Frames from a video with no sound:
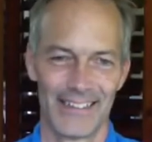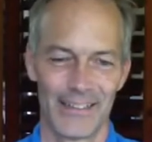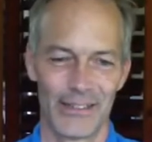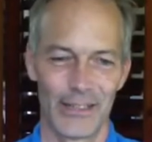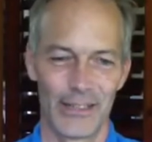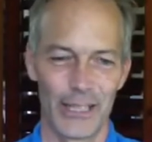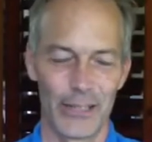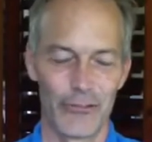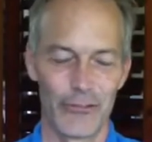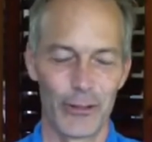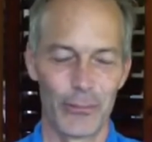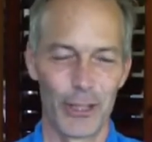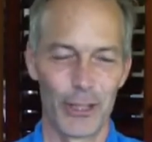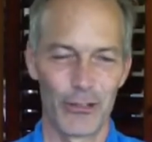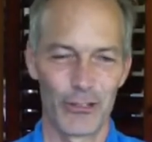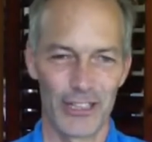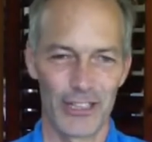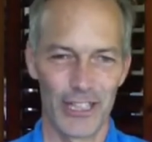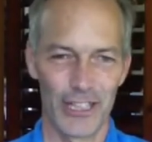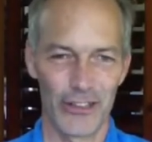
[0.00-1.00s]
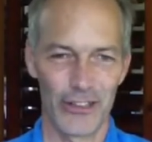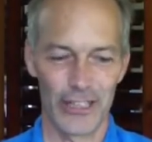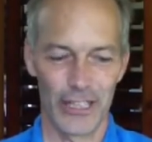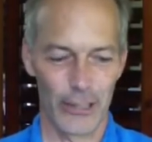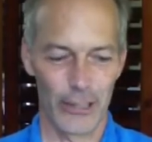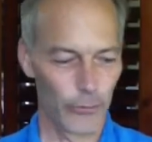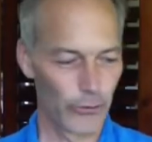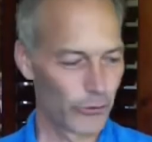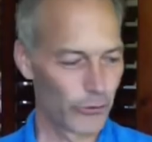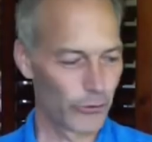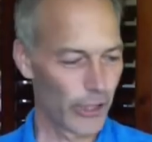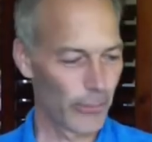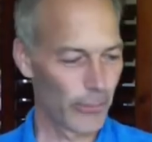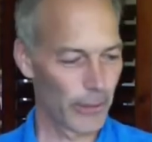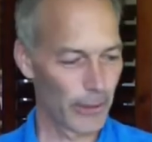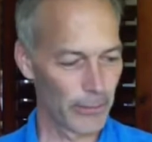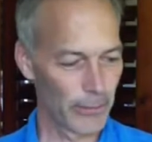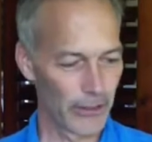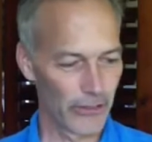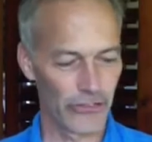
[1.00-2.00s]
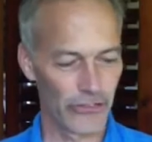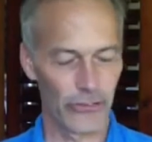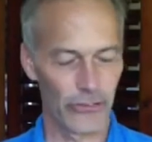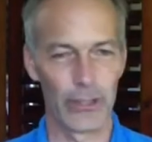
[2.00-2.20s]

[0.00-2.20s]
Thank you very much, Larry. I will try my best.